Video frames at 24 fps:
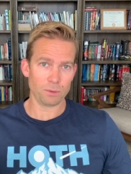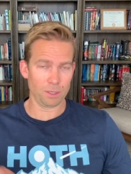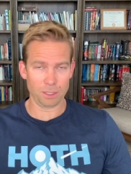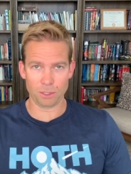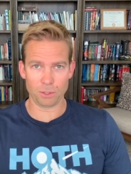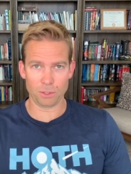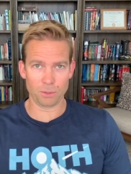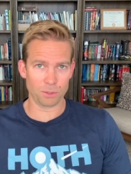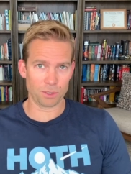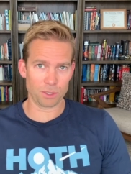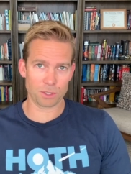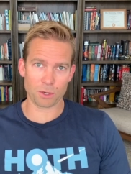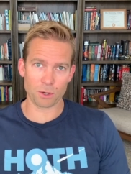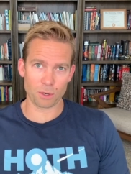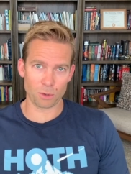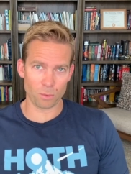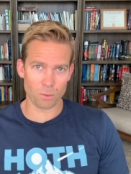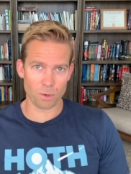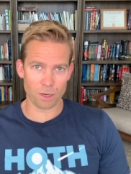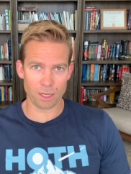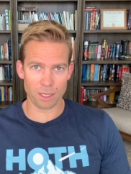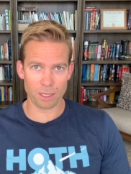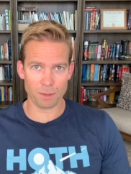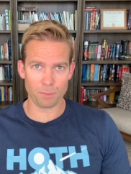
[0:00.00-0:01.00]
you just go to
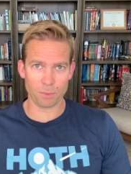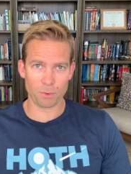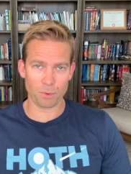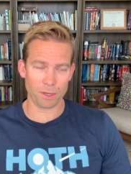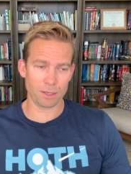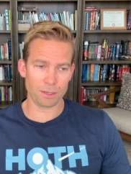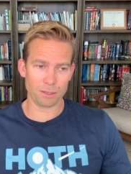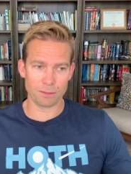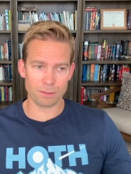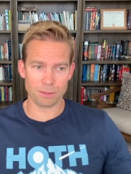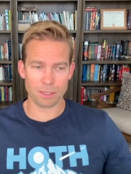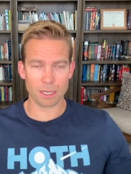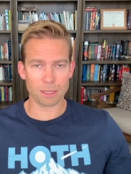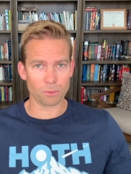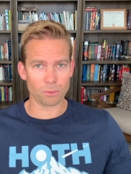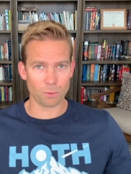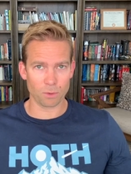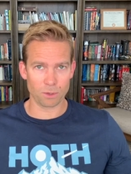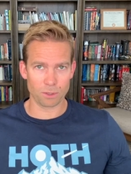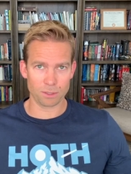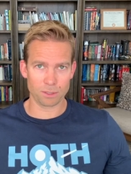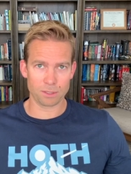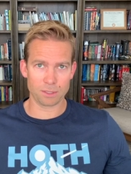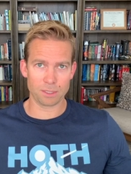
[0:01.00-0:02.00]
1 hit point and Death
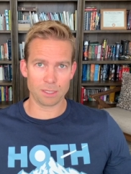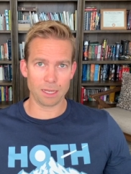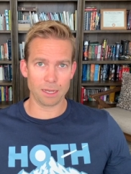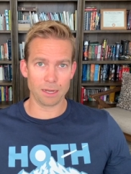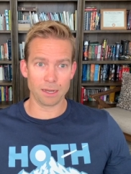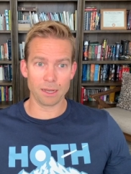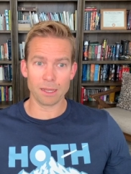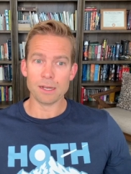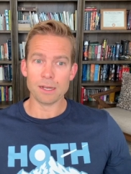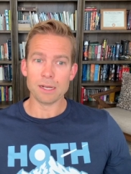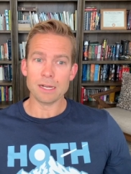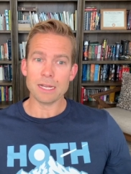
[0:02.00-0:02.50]
Ward's done.